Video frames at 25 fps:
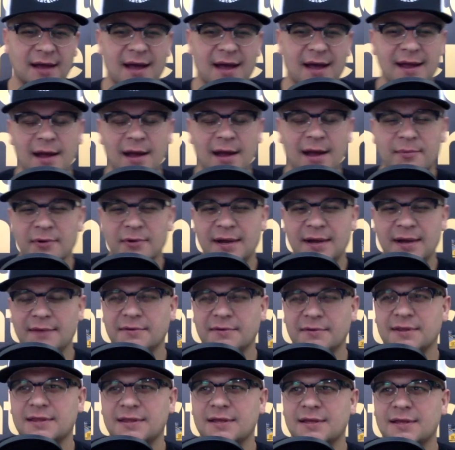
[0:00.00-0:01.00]
I operate
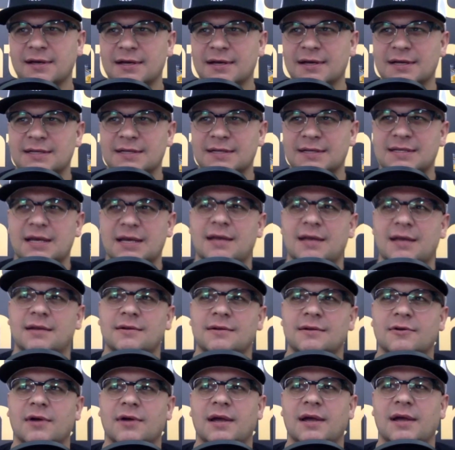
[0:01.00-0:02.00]
with a
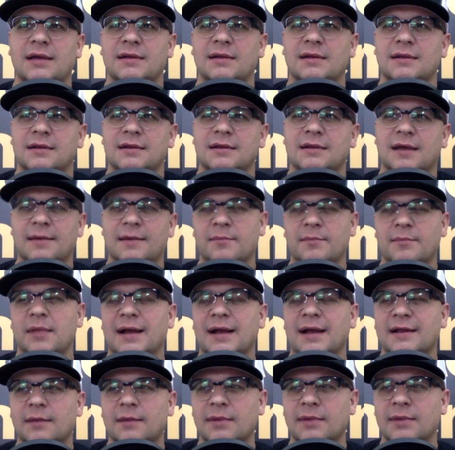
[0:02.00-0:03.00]
10 grand at
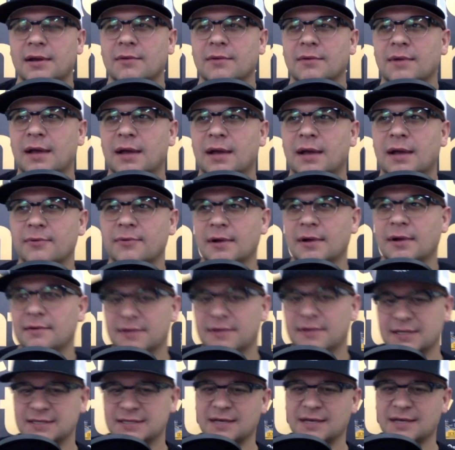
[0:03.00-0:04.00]
Blacktop Banner. We operate
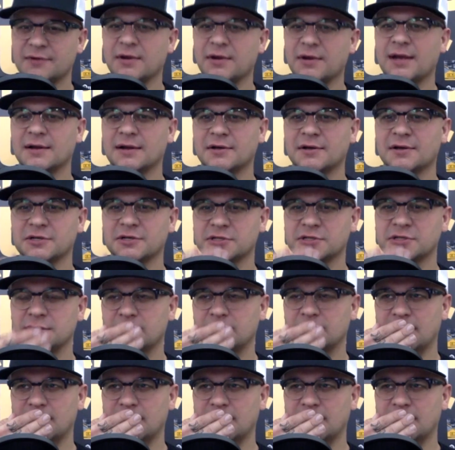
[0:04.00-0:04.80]
with a 10 grand cushion